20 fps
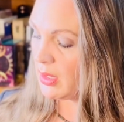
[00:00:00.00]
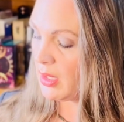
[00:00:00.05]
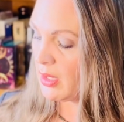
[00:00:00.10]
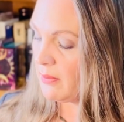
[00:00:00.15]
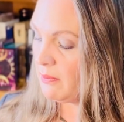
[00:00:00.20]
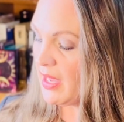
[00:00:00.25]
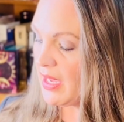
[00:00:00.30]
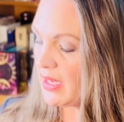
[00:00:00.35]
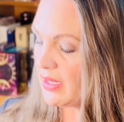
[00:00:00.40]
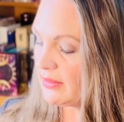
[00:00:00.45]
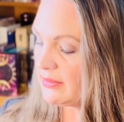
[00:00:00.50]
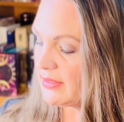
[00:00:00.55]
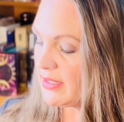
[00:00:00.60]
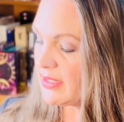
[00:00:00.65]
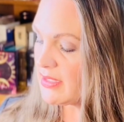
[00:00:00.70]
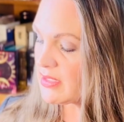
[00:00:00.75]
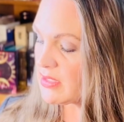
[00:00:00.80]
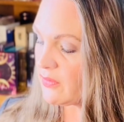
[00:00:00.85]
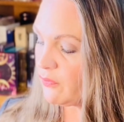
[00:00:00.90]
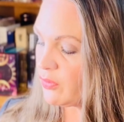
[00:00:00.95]
Make a
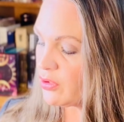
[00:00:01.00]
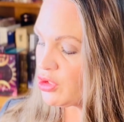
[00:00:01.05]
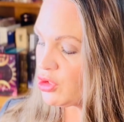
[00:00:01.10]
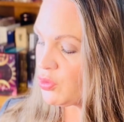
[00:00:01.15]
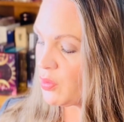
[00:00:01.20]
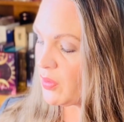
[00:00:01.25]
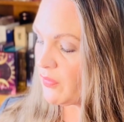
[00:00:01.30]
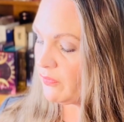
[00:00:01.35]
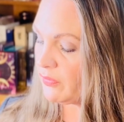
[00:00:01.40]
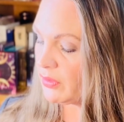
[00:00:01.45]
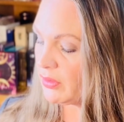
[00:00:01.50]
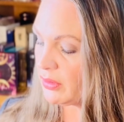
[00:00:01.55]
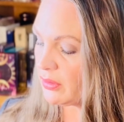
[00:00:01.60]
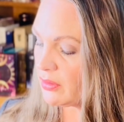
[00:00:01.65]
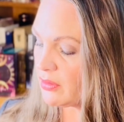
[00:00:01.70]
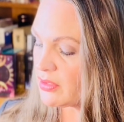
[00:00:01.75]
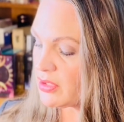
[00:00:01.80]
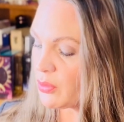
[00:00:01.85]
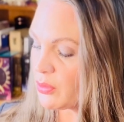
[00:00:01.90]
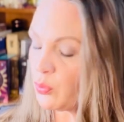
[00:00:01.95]
list of what you have
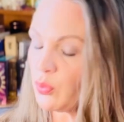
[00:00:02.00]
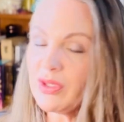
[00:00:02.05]
learned and